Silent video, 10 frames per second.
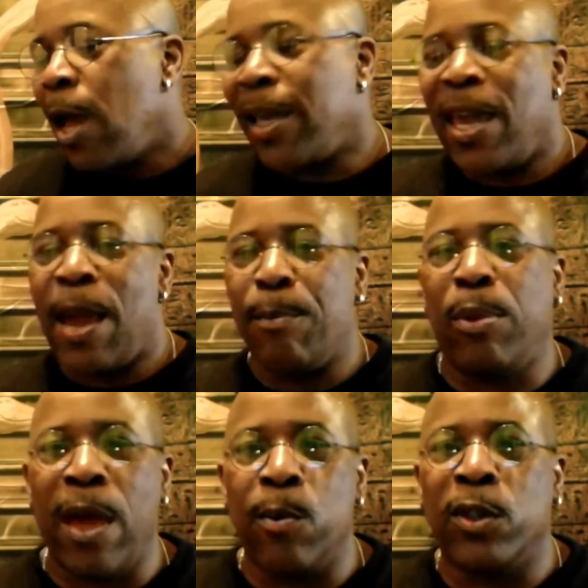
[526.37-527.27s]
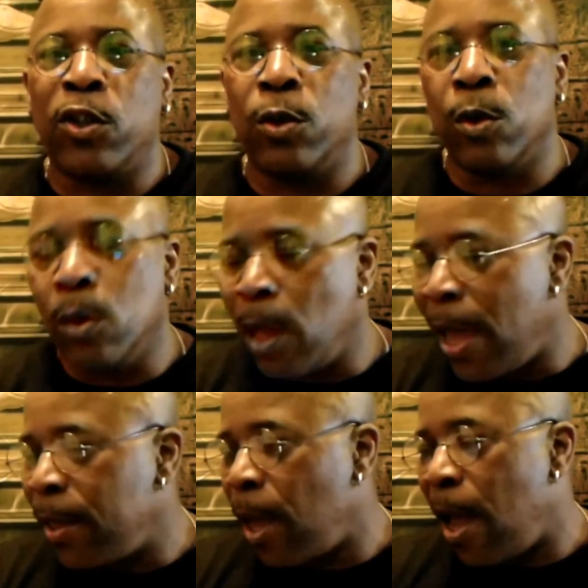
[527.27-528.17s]
I can't play with you
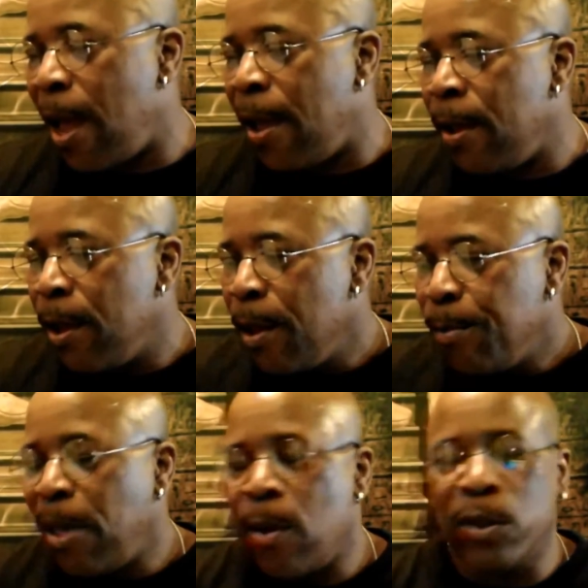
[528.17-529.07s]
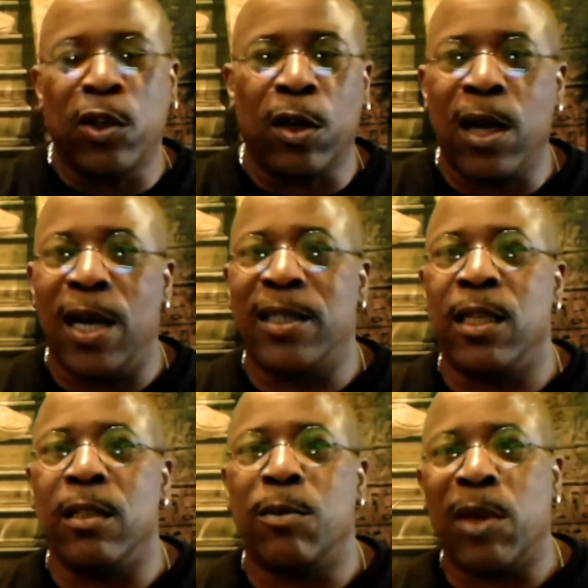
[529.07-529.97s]
like I play with your
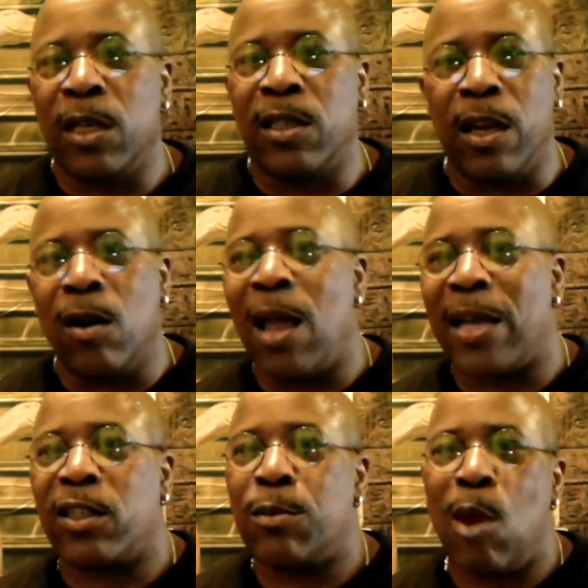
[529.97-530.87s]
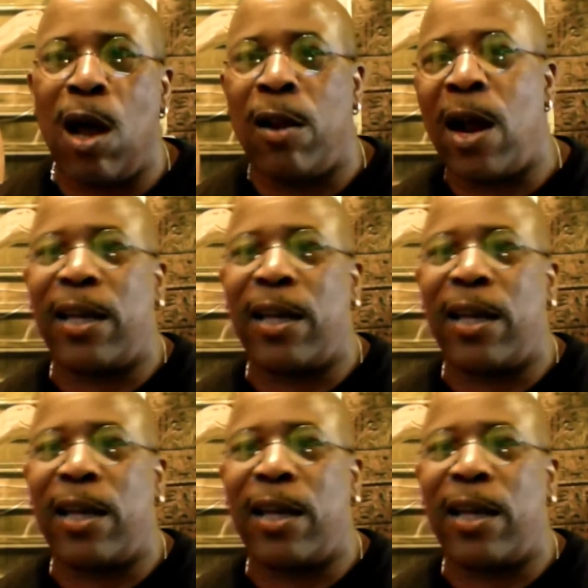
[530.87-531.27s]
cousins because they're a lot smaller.